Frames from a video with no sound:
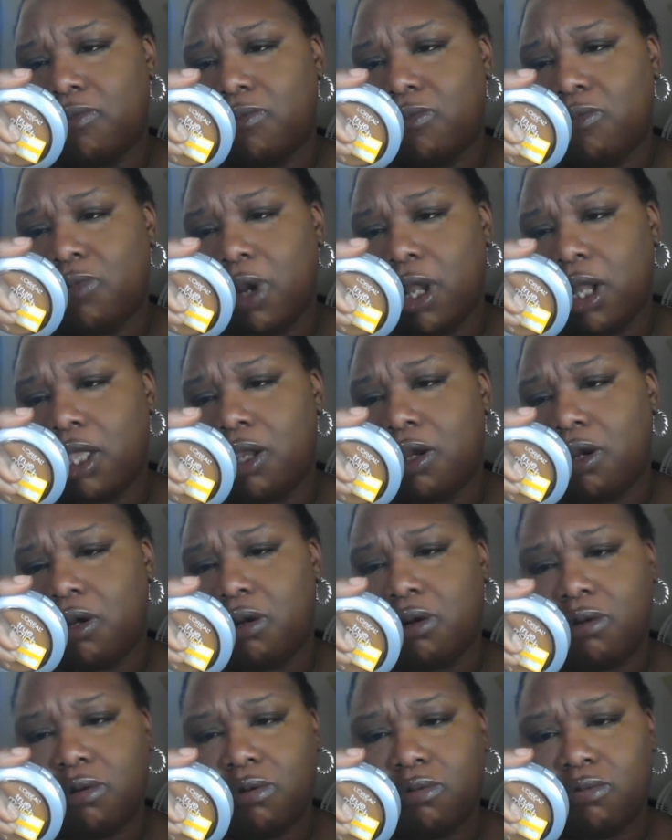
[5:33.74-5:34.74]

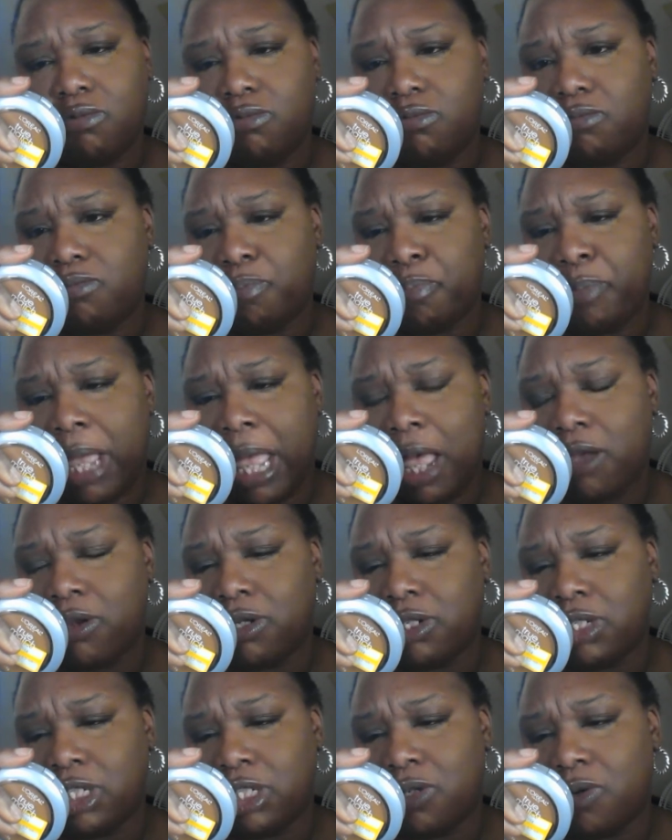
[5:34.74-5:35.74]
regular
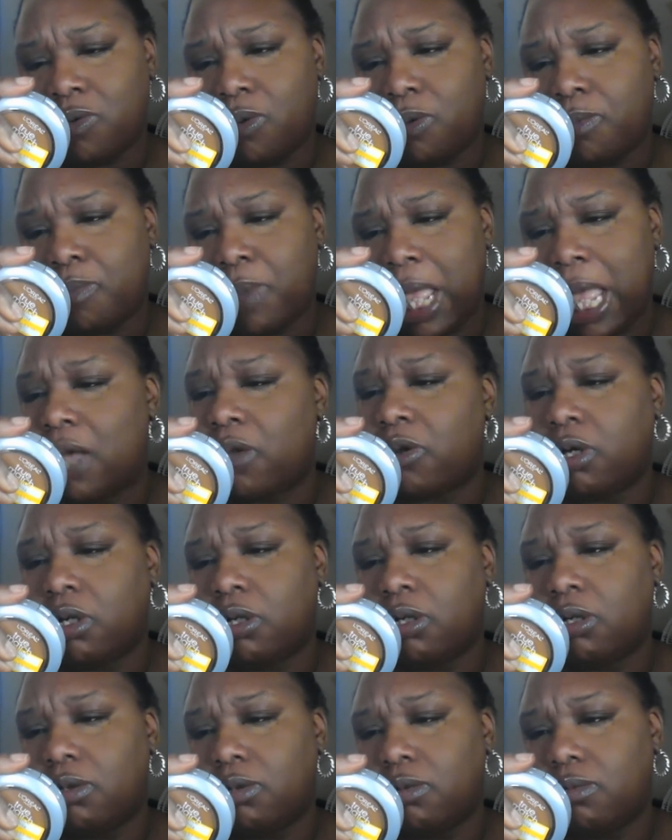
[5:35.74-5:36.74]
powder, just a
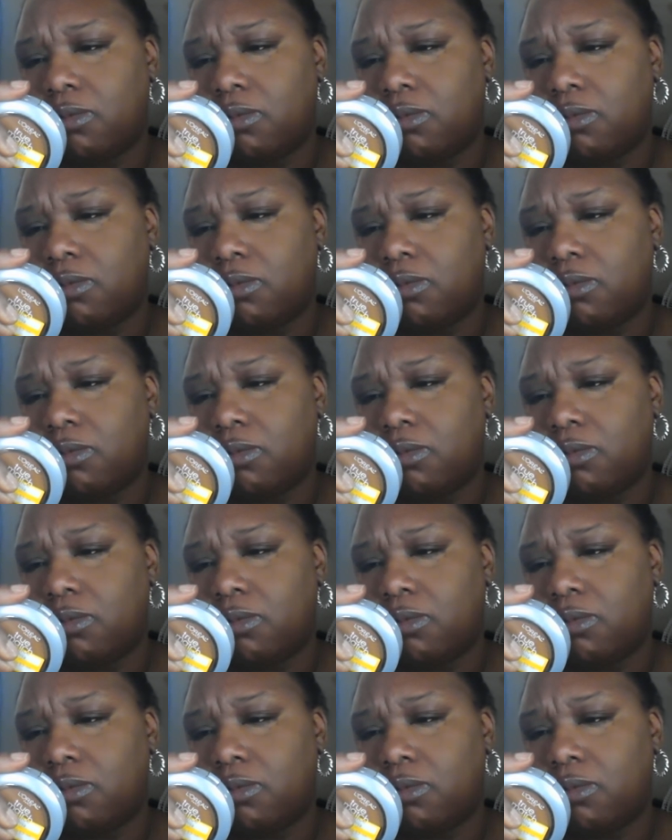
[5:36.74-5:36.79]
powder.